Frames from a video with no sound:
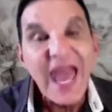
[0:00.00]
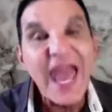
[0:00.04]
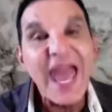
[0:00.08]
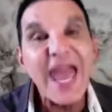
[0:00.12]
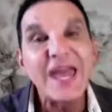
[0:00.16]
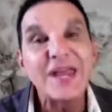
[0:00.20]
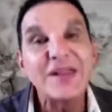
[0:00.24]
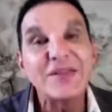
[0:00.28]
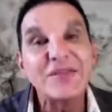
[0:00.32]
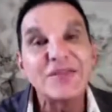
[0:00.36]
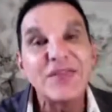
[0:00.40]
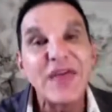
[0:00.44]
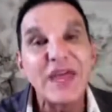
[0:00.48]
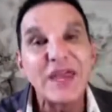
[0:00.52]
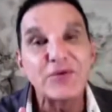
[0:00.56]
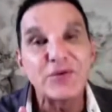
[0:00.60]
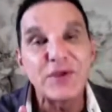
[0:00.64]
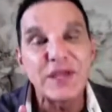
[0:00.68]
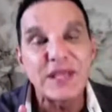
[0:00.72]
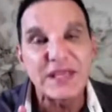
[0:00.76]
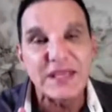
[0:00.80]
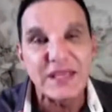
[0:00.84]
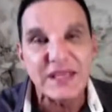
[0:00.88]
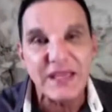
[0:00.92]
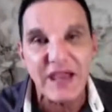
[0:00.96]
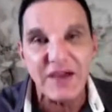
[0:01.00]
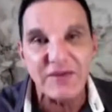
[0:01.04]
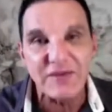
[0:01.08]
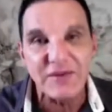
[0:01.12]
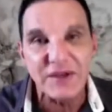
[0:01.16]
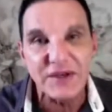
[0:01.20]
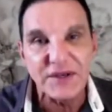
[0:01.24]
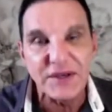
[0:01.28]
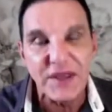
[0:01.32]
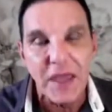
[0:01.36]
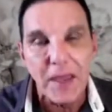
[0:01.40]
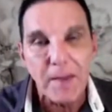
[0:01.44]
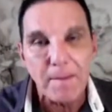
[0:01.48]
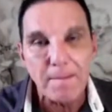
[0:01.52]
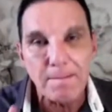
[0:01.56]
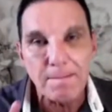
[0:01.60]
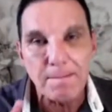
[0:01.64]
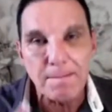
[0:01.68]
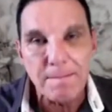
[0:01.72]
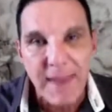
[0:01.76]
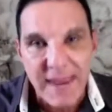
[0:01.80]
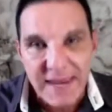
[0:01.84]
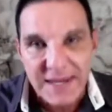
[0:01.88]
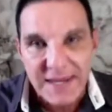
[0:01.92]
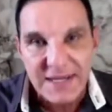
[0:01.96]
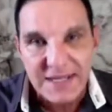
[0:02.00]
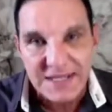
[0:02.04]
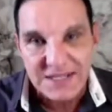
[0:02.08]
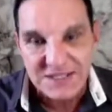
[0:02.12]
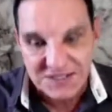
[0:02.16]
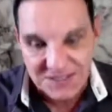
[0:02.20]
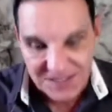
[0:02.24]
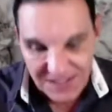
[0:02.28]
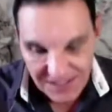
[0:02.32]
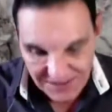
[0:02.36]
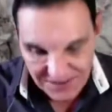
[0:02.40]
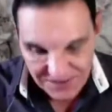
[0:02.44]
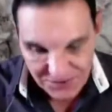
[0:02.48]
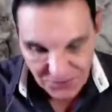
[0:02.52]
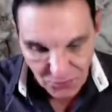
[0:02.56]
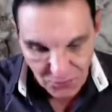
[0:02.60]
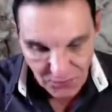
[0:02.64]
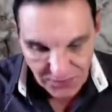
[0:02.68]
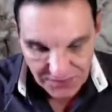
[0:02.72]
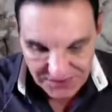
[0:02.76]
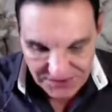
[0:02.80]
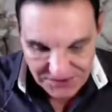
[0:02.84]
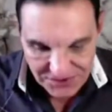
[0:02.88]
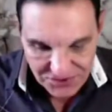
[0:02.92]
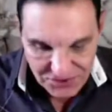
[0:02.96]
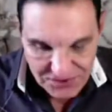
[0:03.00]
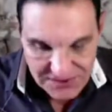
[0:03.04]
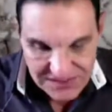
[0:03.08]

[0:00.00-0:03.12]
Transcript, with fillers: and they recovered many signs and wonders.